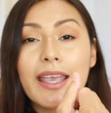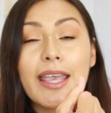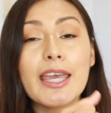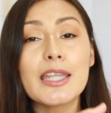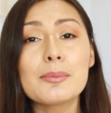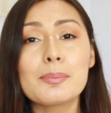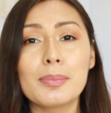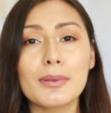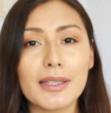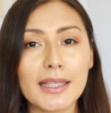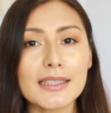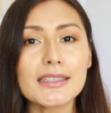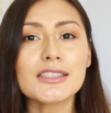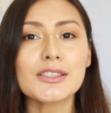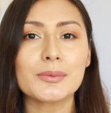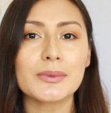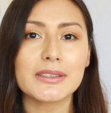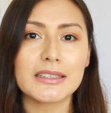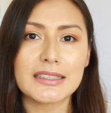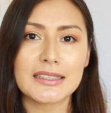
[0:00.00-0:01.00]
It
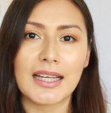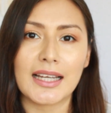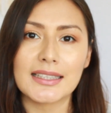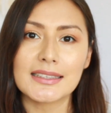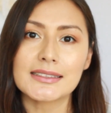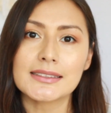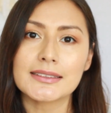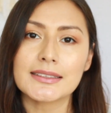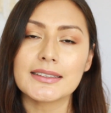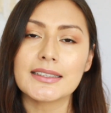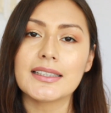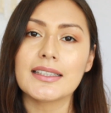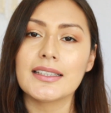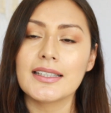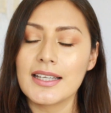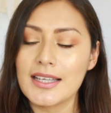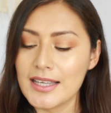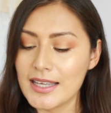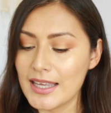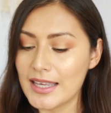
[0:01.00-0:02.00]
blends really
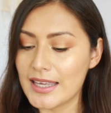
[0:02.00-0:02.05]
nicely.